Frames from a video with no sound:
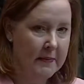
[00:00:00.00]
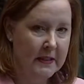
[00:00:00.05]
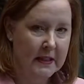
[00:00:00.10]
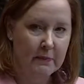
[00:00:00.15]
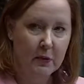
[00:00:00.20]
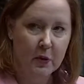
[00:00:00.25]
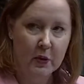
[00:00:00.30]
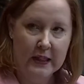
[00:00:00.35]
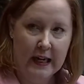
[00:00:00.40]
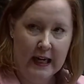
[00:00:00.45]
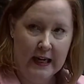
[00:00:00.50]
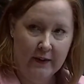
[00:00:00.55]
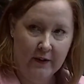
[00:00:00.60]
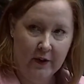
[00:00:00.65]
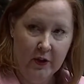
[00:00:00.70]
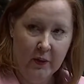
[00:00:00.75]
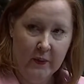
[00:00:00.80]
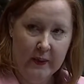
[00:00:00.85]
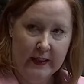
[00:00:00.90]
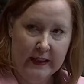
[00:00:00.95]
a small town
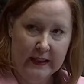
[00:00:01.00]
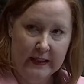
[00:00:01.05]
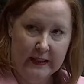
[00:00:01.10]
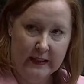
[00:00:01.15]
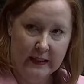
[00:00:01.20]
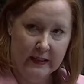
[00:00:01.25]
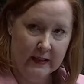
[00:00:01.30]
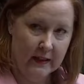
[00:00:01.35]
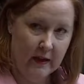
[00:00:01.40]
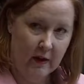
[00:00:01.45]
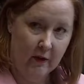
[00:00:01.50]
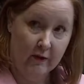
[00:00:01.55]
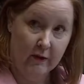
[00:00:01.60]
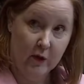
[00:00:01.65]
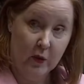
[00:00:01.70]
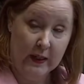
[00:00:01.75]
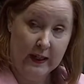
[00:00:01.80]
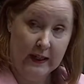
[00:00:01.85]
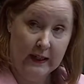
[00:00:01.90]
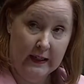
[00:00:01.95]
in New England of
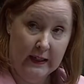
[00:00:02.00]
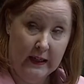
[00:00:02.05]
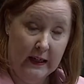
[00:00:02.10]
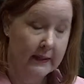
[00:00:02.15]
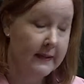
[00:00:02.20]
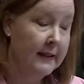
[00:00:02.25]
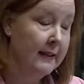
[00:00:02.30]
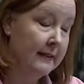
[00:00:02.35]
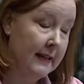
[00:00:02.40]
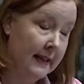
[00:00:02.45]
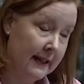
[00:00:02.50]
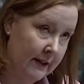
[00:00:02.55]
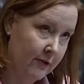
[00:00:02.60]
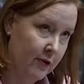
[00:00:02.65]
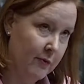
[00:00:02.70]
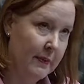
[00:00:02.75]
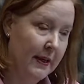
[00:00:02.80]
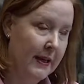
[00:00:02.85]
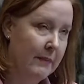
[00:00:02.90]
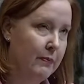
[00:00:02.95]

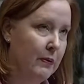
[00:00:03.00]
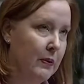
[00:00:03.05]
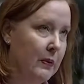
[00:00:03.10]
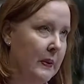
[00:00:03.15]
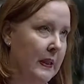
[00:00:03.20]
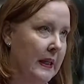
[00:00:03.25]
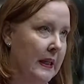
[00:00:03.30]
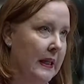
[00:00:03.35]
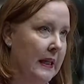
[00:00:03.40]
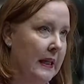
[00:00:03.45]
1,600 people.